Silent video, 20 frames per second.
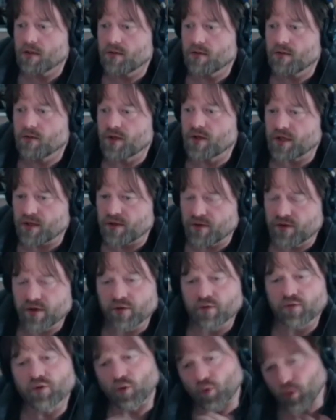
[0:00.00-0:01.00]

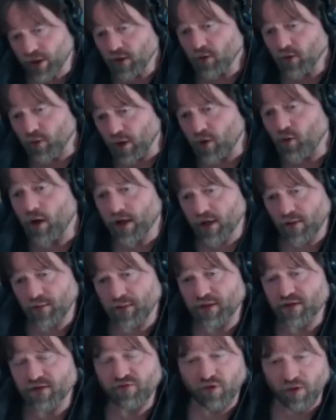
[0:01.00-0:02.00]
the real
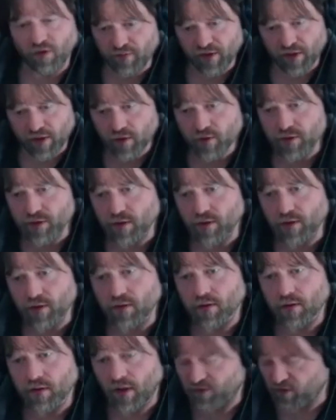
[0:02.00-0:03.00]
requirement from the
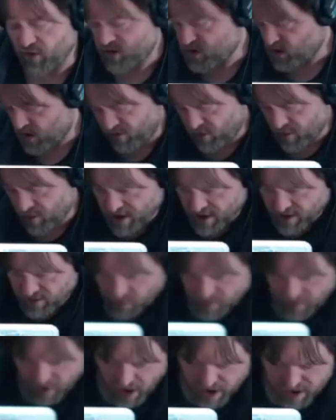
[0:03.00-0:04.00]
user, sorry, from
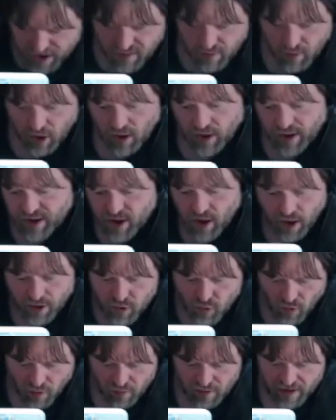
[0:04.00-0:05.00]
the customer is not
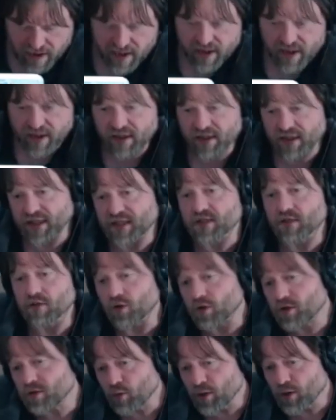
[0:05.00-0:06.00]
normally that it needs to
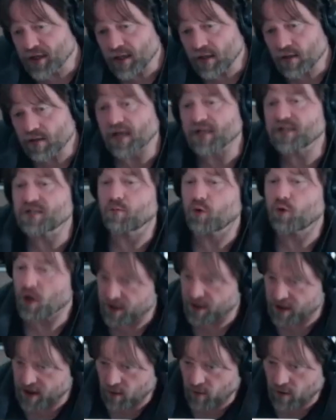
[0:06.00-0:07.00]
look pretty. That's a
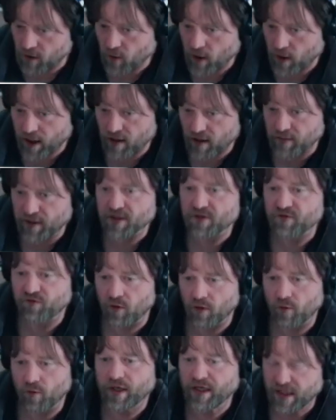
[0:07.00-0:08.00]
proxy requirement
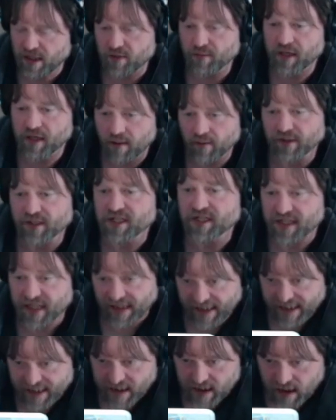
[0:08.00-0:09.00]
for we need to be able to
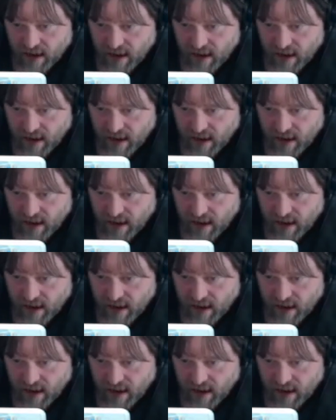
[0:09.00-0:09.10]
sell it.